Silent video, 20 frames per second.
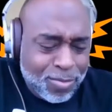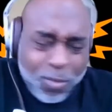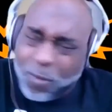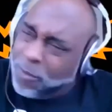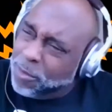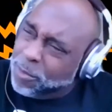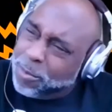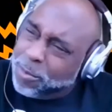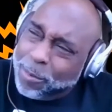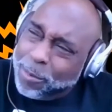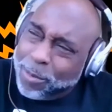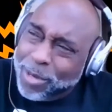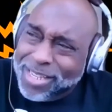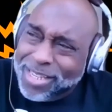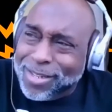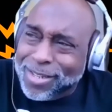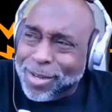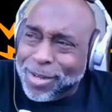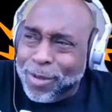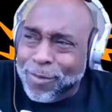for what
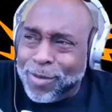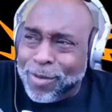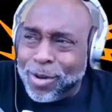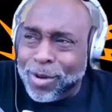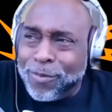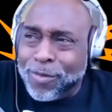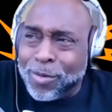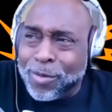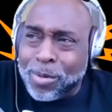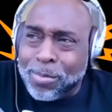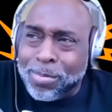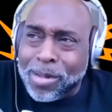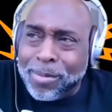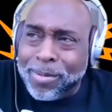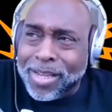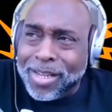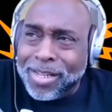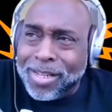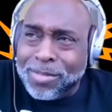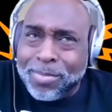reason are you voting for
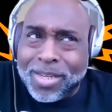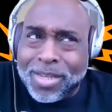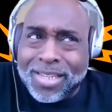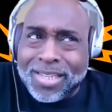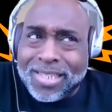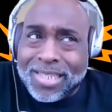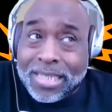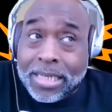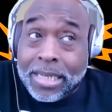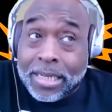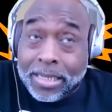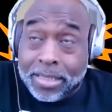Republicans? Because